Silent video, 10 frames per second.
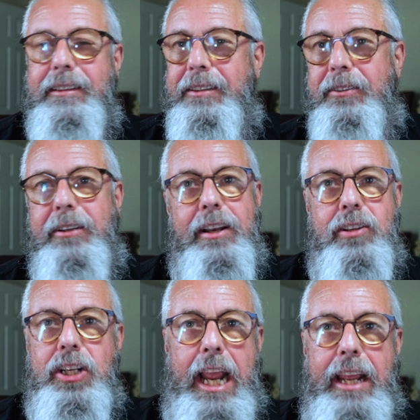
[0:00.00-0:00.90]
you can
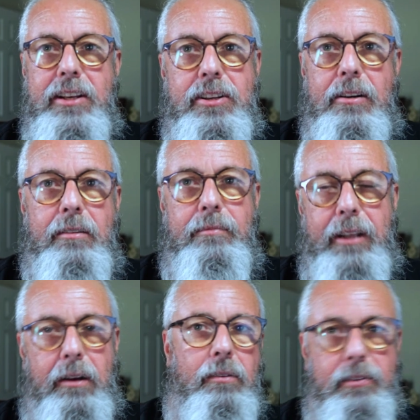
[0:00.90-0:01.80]
change your,
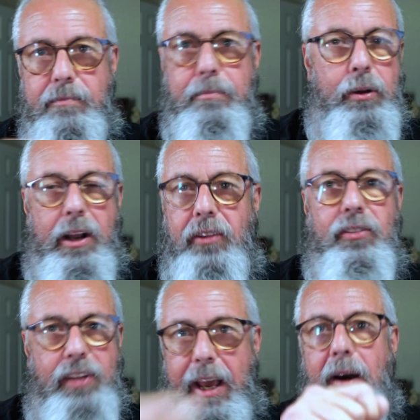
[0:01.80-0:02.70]
put a
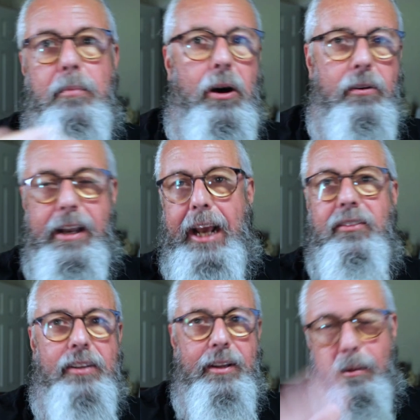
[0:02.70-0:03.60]
sailboat
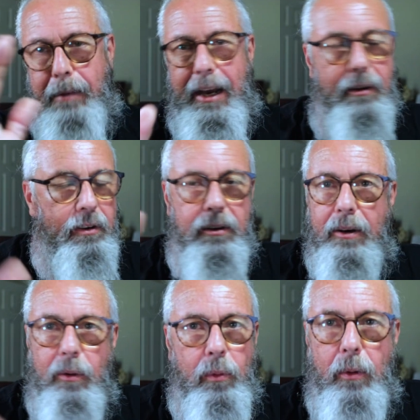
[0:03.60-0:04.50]
next to the mountain
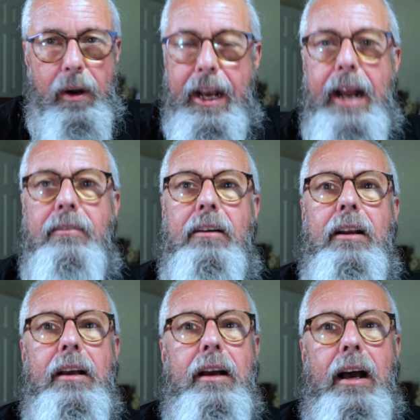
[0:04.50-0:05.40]
or whatever.
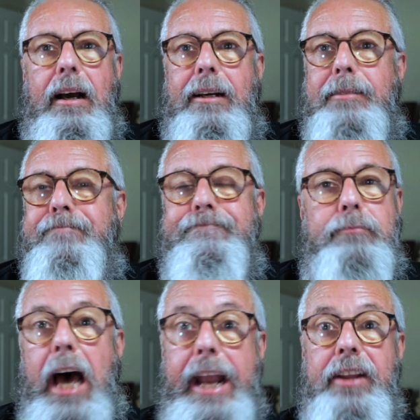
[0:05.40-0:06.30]

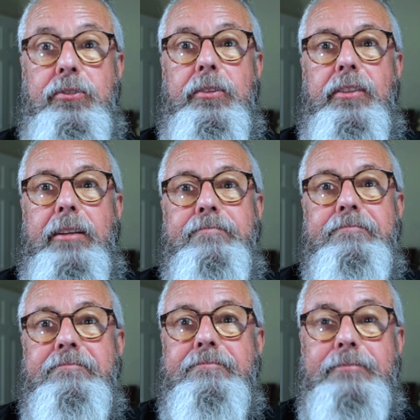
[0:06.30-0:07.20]
Not interested.
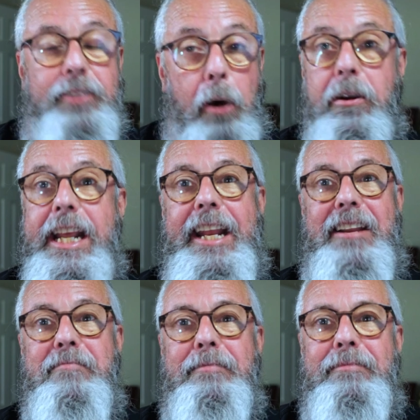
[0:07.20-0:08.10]
Don't need
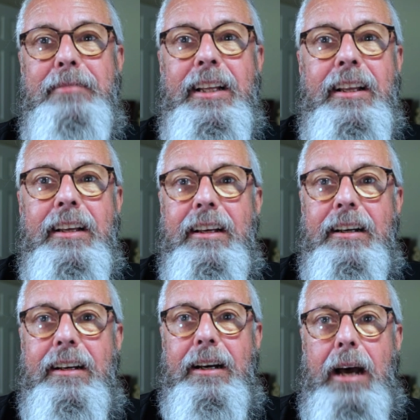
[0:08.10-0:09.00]
it.
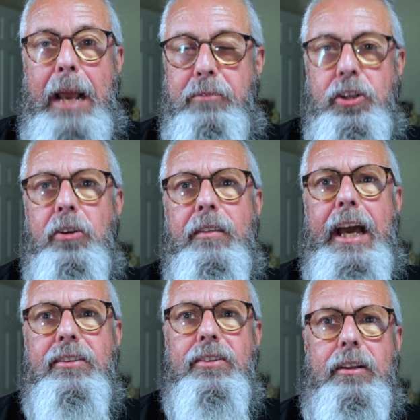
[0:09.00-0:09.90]
I'm sure
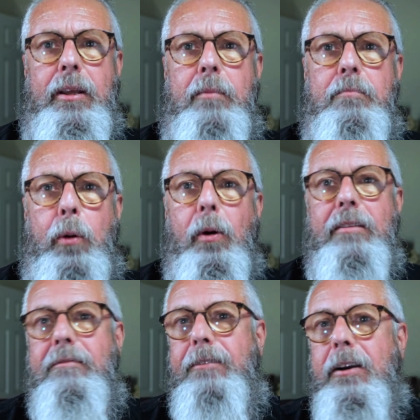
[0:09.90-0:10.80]
that's an
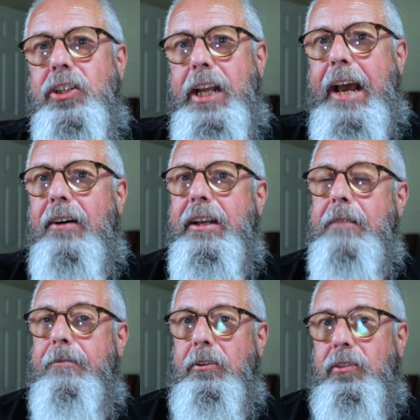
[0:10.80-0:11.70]
important
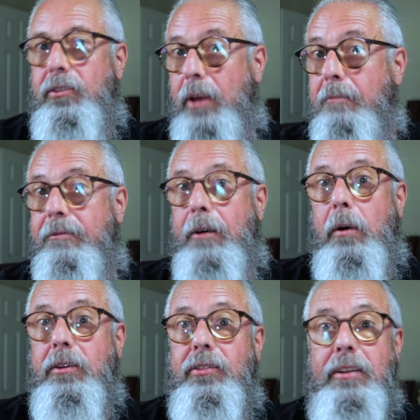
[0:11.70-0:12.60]
functionality for some
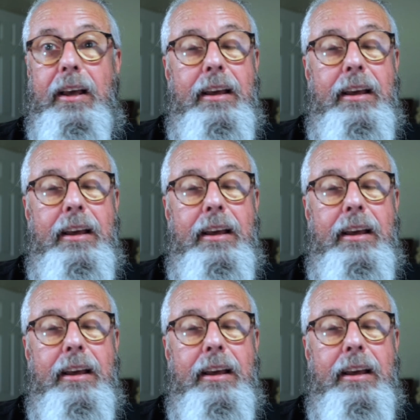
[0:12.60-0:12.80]
folks.